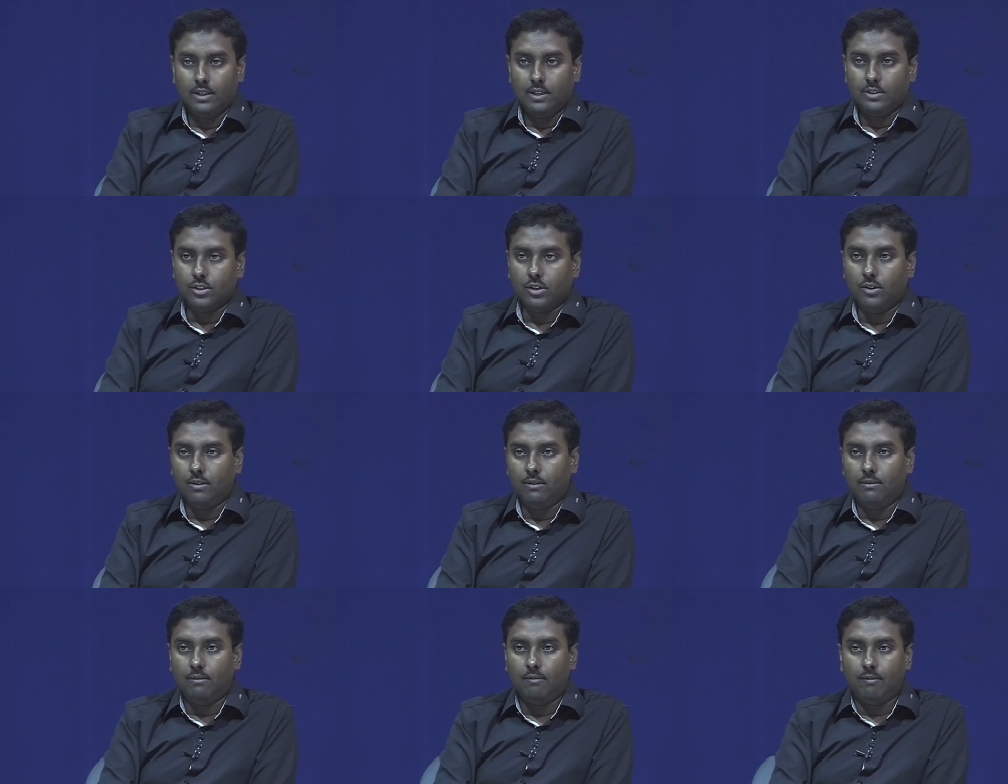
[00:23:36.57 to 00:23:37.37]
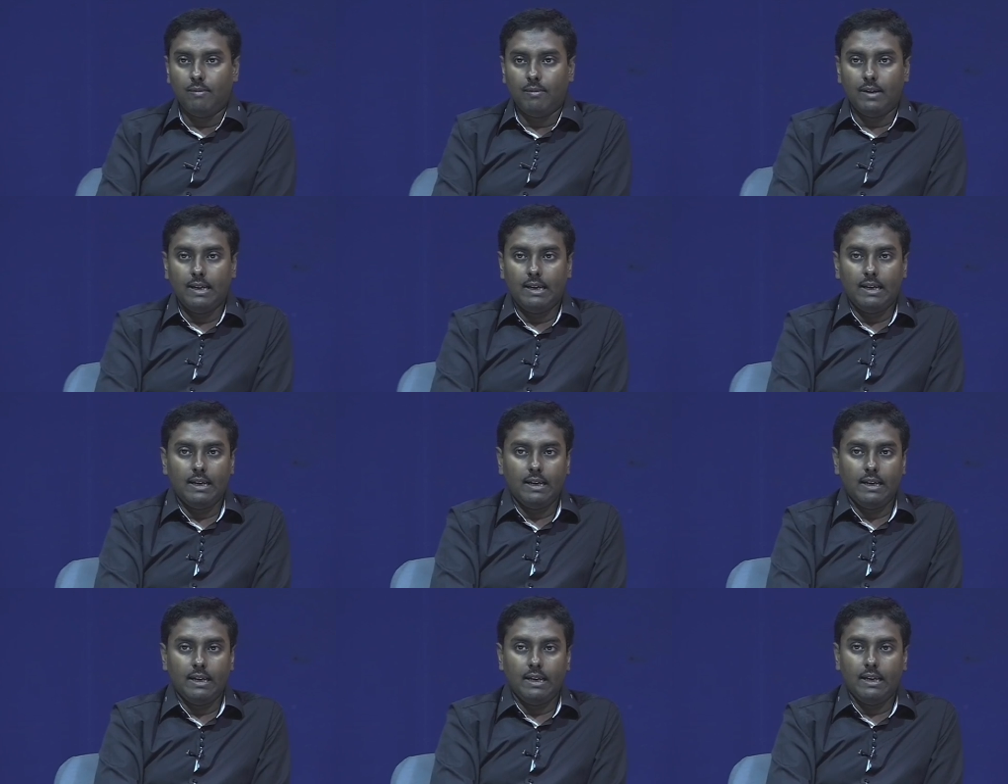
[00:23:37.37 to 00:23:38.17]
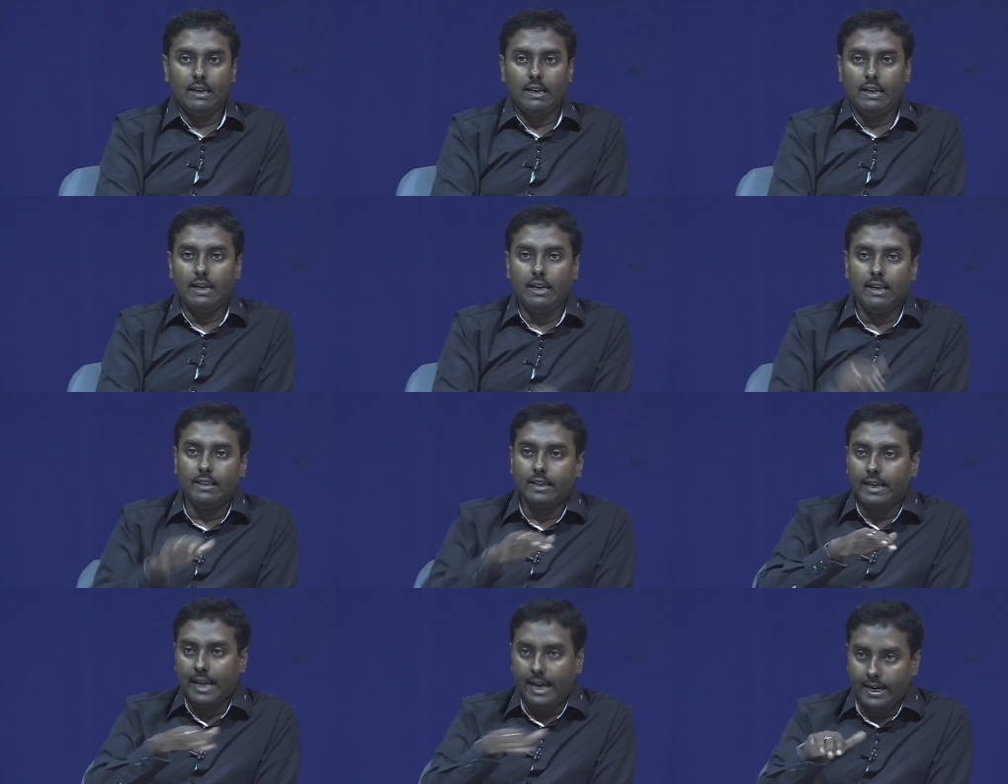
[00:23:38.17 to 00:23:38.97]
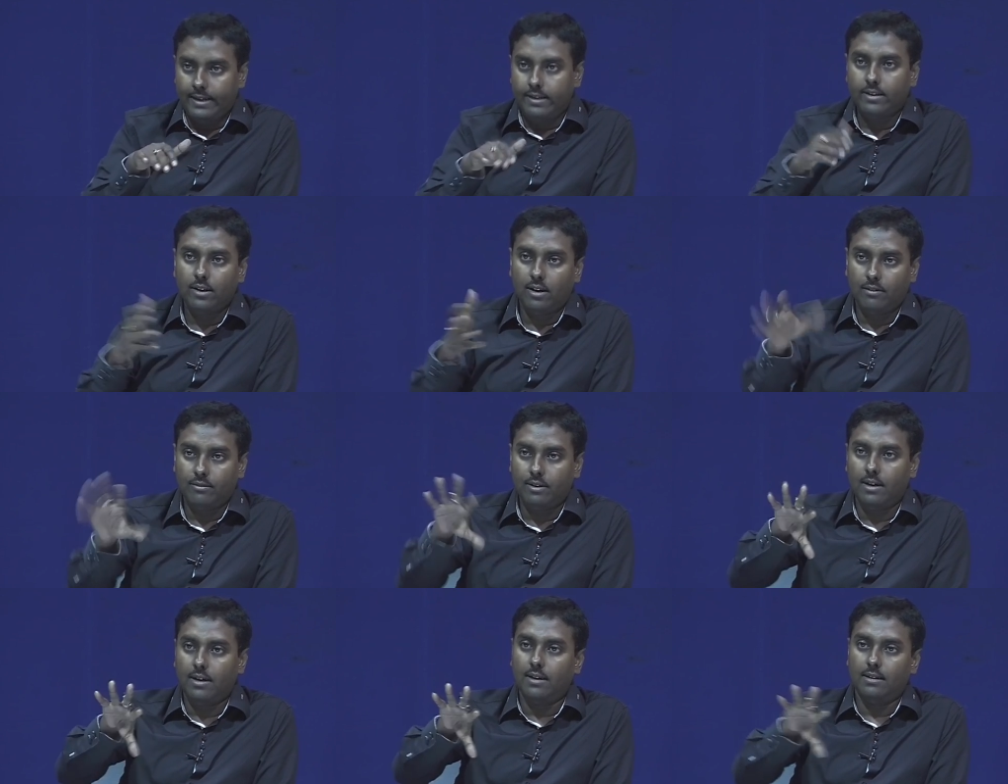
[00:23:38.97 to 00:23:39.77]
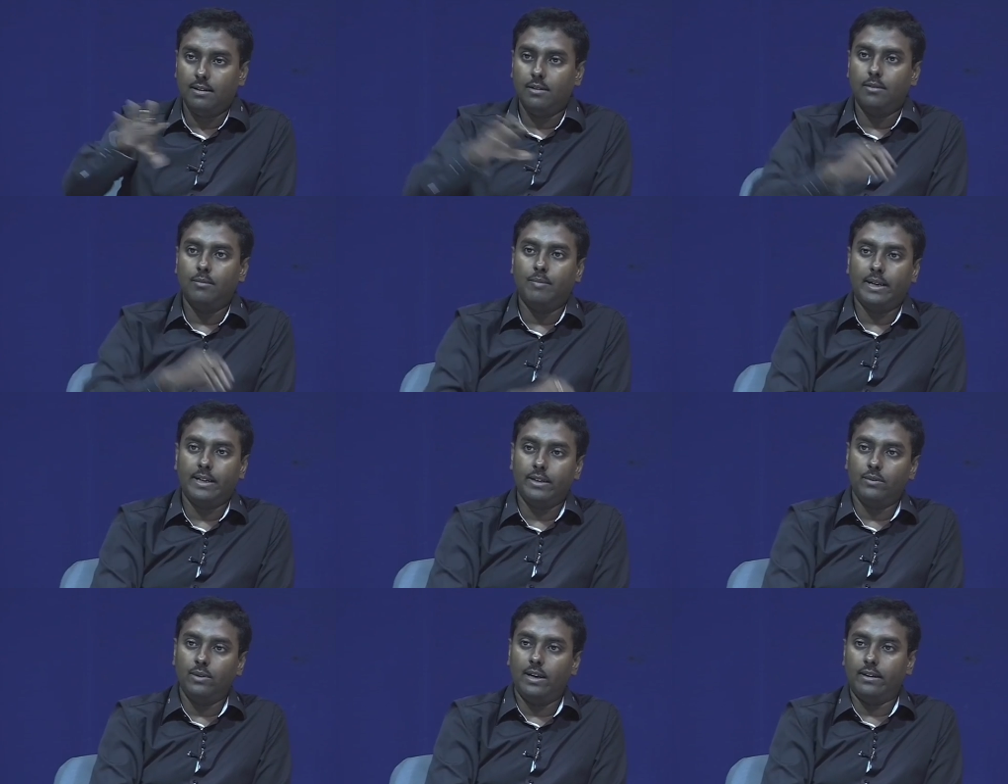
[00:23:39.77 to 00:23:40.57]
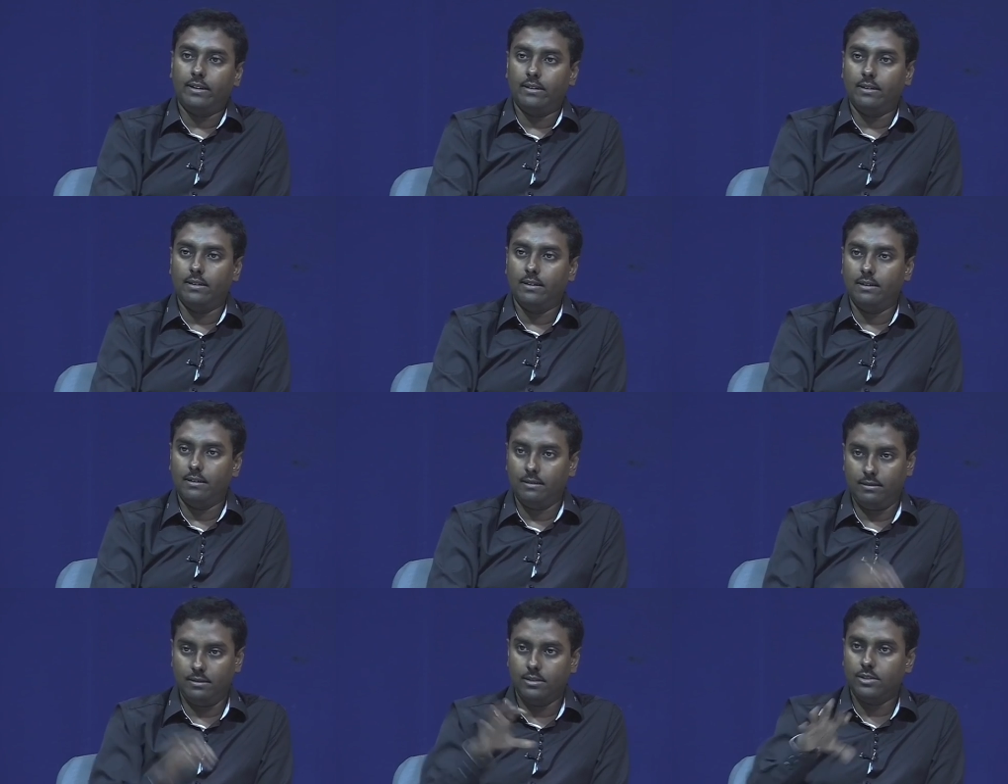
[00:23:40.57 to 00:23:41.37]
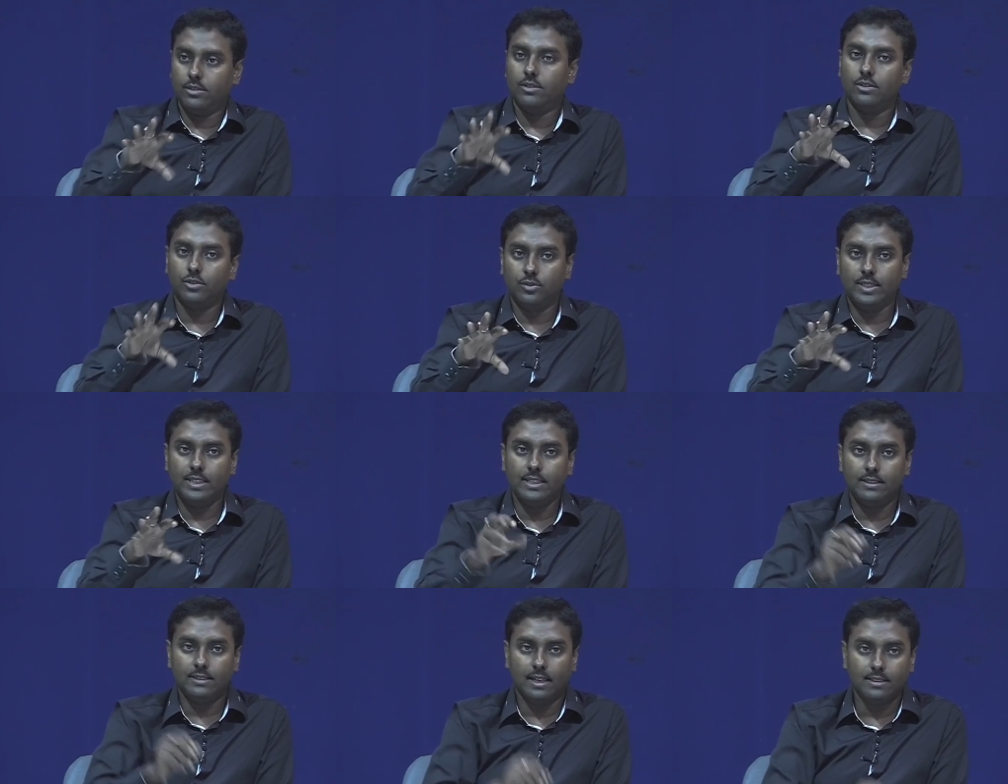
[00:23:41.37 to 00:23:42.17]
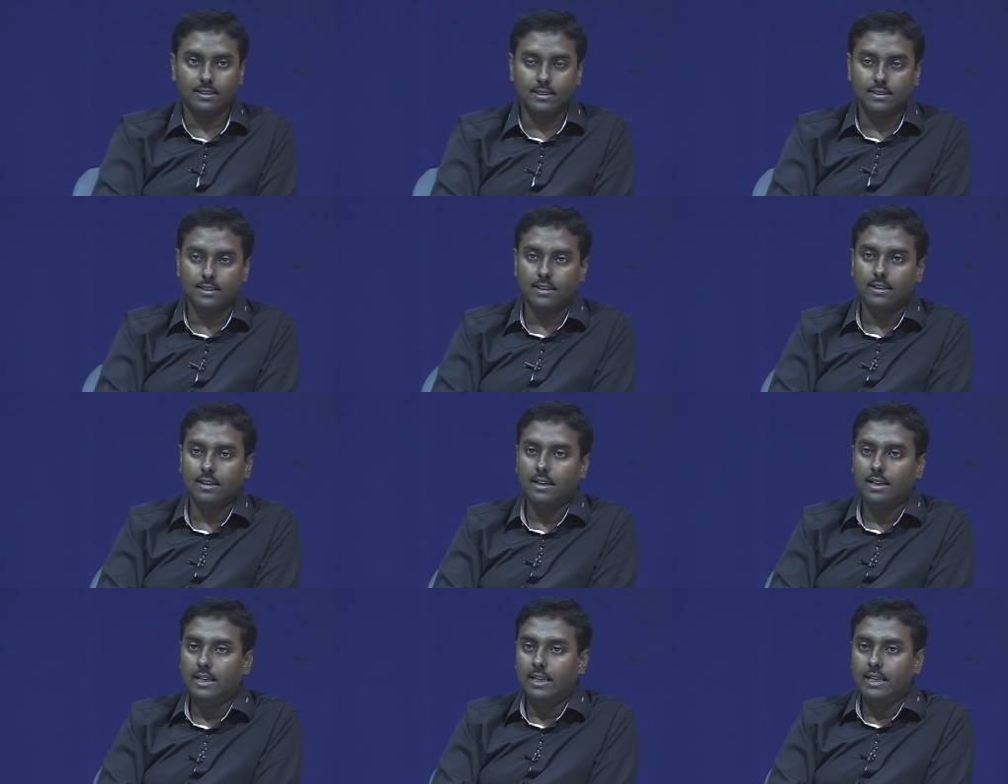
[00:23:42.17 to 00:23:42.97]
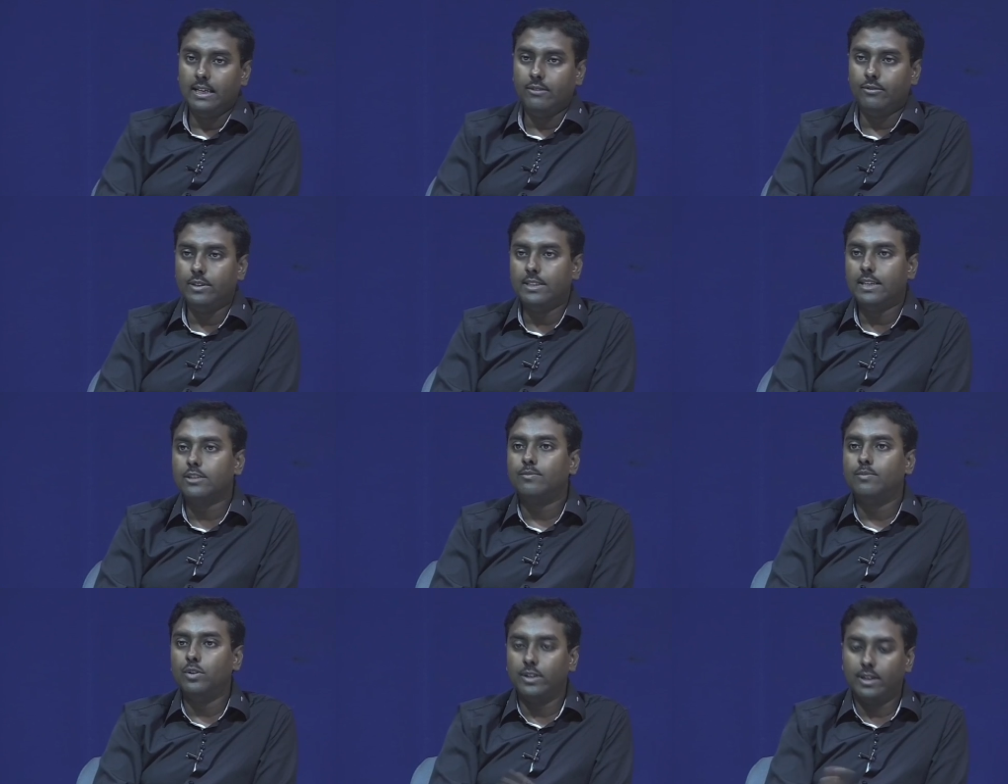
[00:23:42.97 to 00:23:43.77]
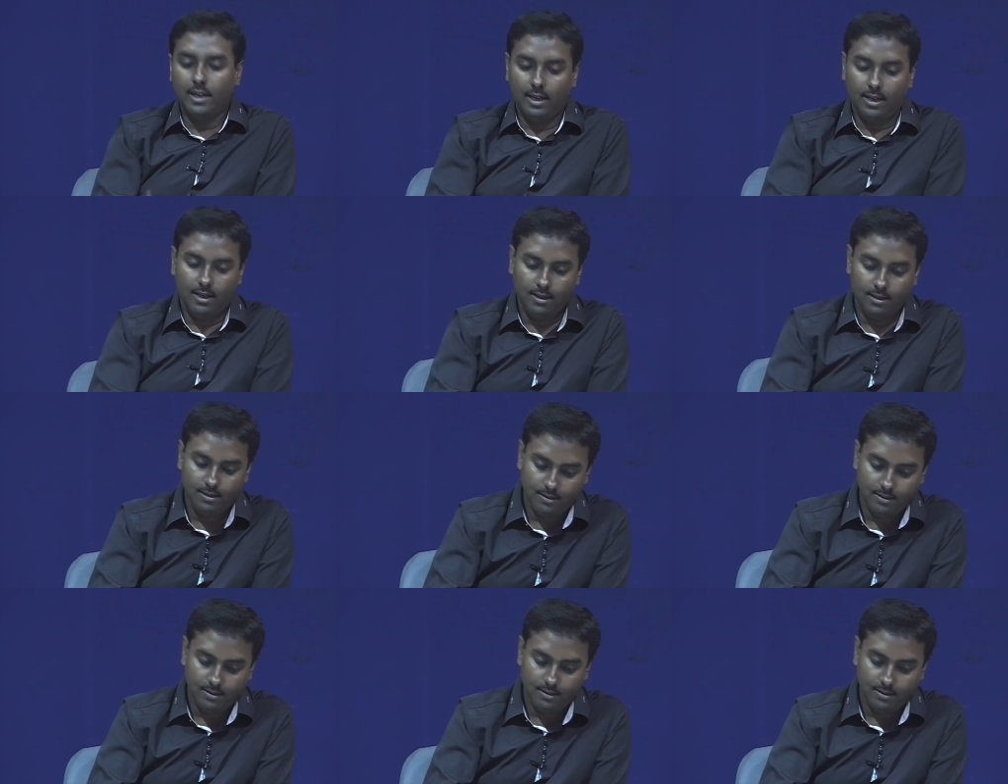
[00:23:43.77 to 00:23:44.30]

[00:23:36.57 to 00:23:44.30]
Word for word: So, in the gate of a particular uh, this switching transistor, if we just put a